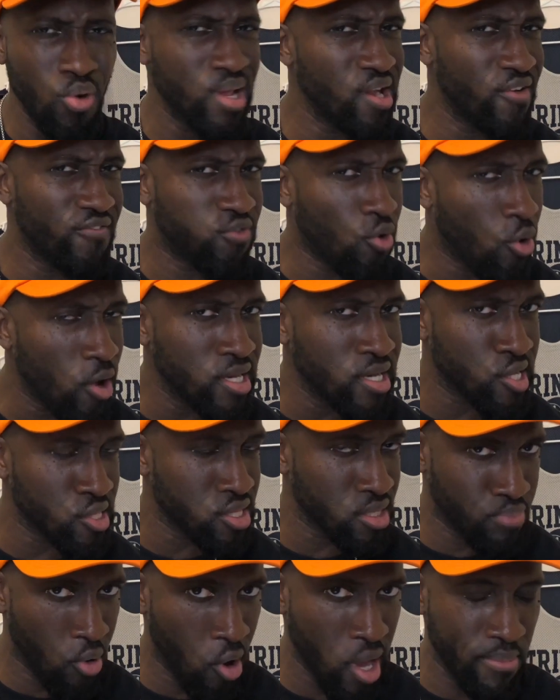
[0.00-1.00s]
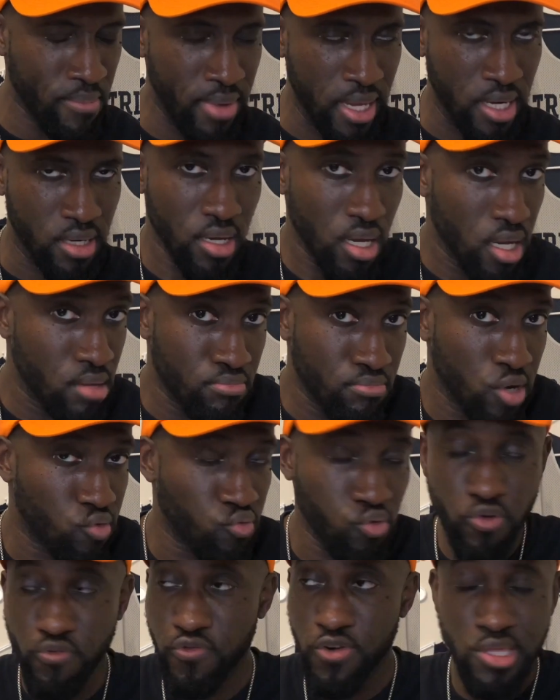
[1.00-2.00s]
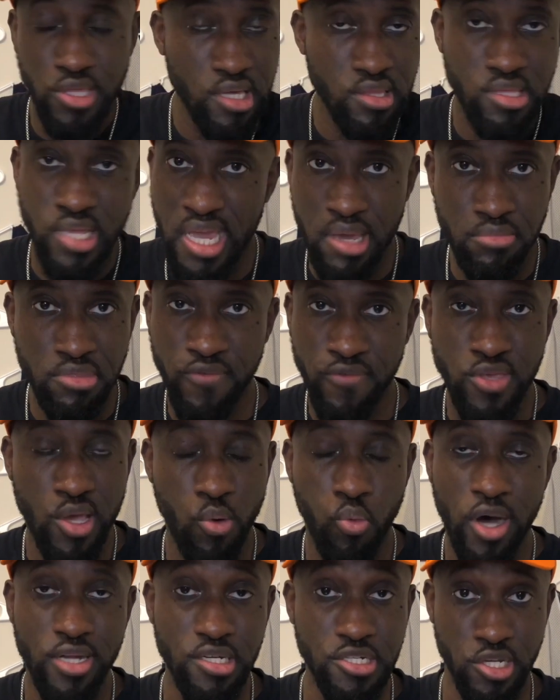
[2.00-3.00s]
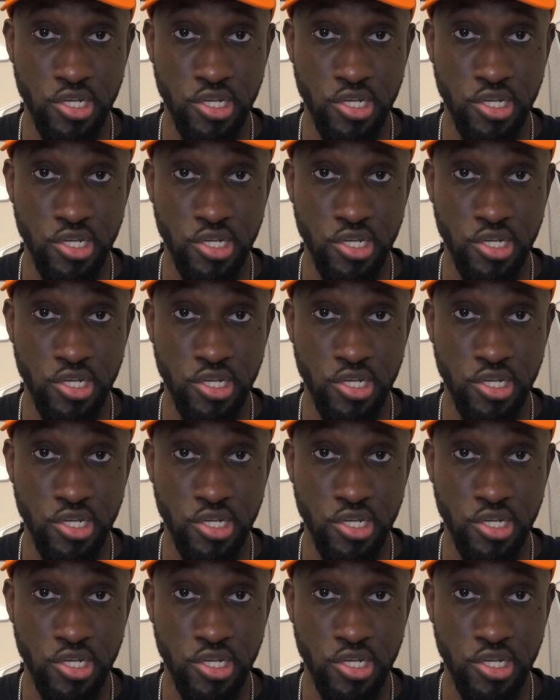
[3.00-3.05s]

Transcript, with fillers: and avoid disappointment, but root for these teams if you want